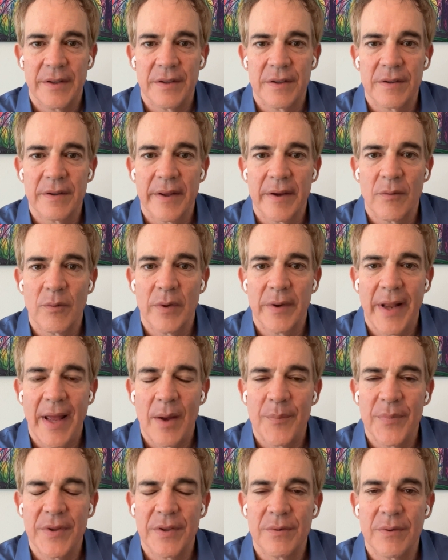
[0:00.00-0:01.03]
Just like what
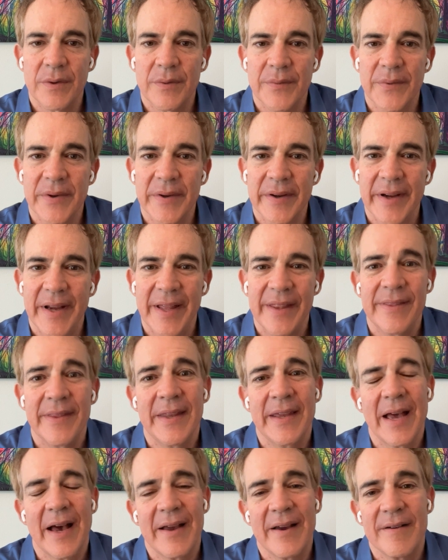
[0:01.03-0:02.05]
happens when we're in
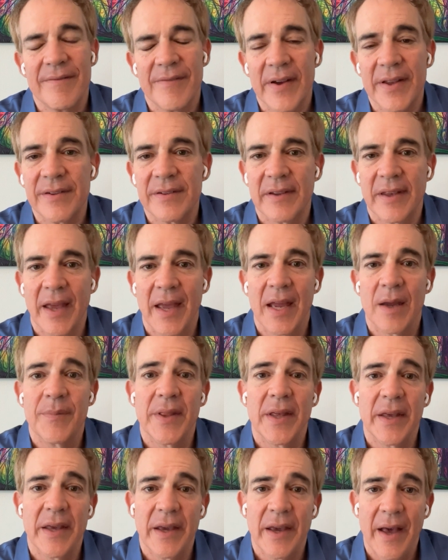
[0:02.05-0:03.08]
the IFS game,
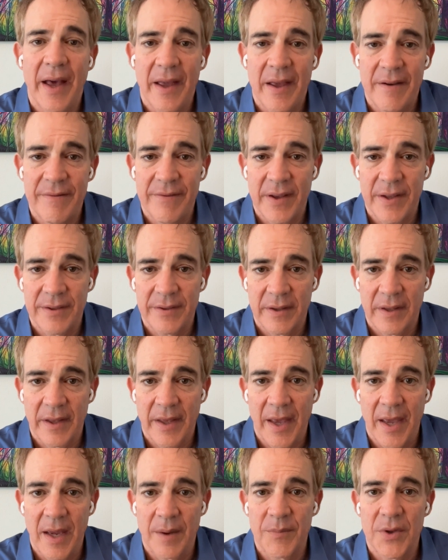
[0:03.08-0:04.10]
the EIFS
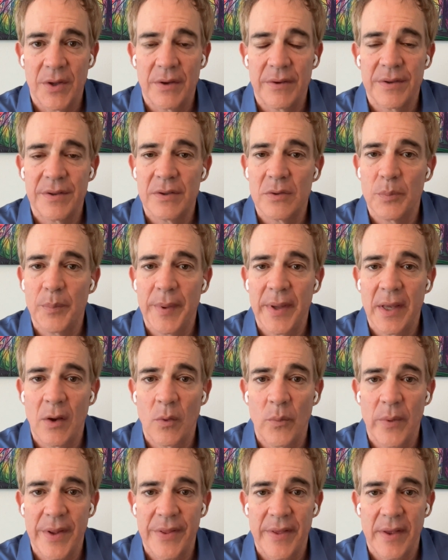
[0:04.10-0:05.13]
game too, is just
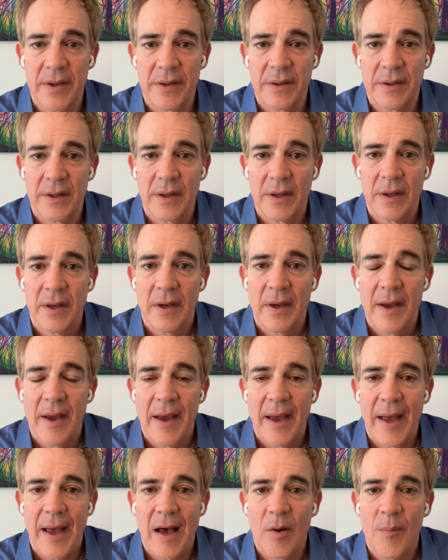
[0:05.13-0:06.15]
being with it.
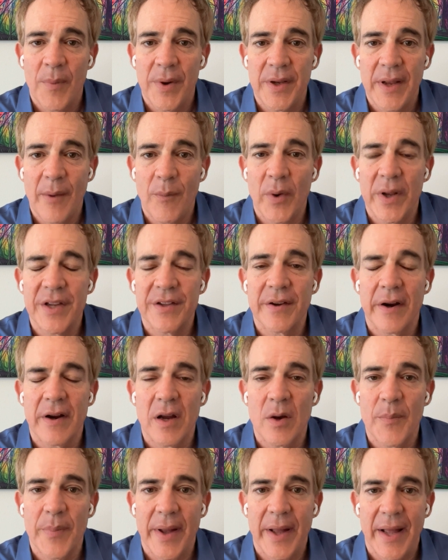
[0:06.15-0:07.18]
What is our
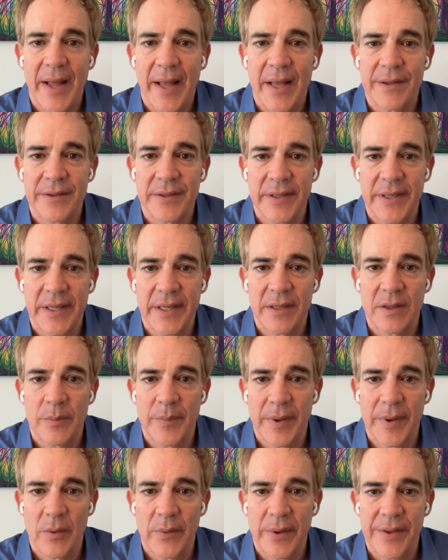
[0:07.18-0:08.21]
capacity to
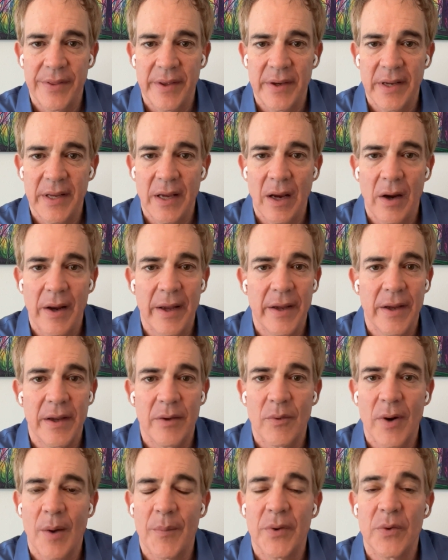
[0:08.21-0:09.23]
be with it?
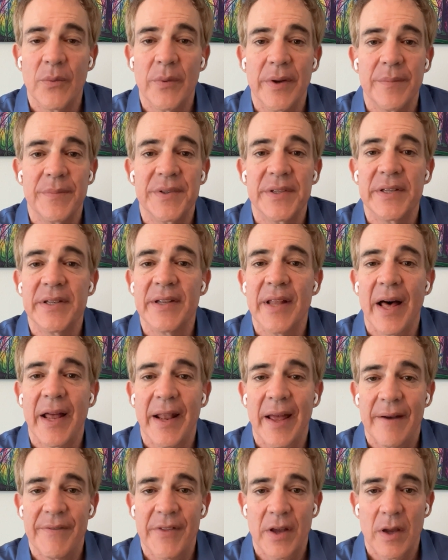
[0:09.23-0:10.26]
Robin Williams did not
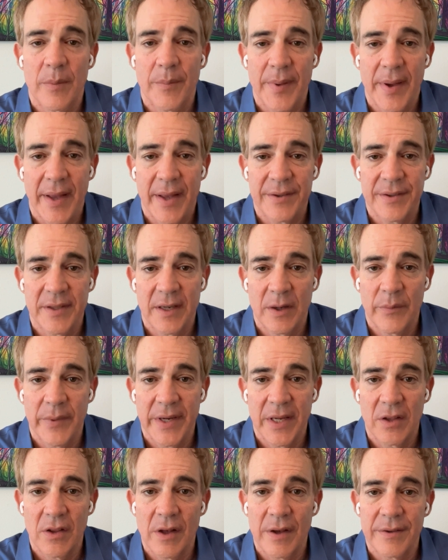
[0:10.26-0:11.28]
have the capacity when
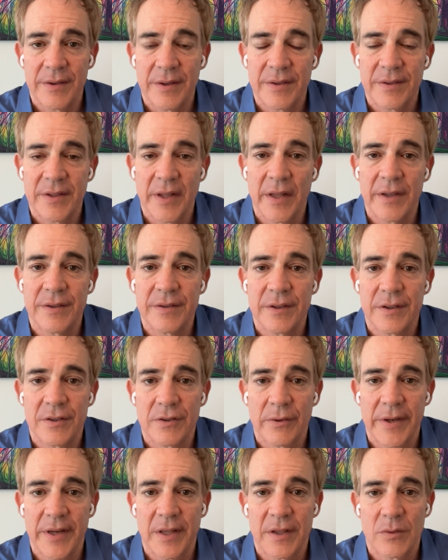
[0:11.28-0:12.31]
he lost his sons to
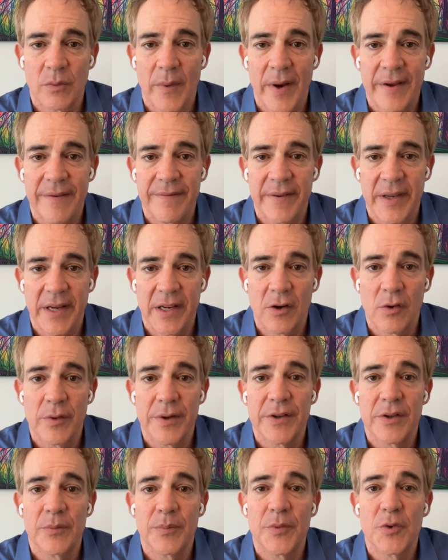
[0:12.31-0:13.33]
join his wife in it or
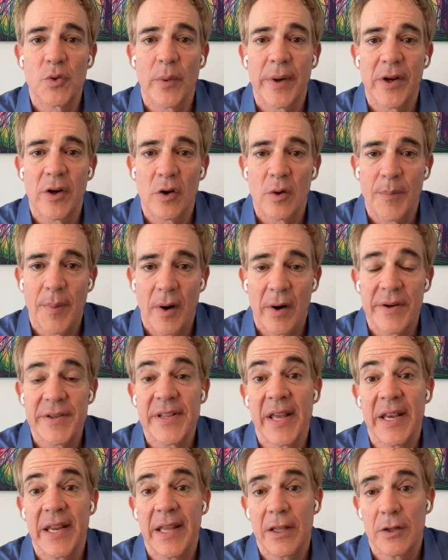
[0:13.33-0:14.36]
to join her parts
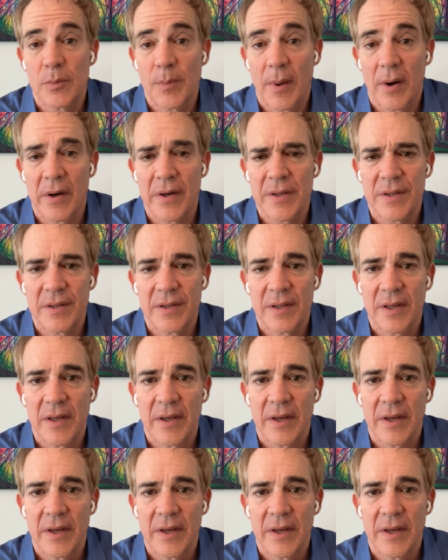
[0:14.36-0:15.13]
in his parts.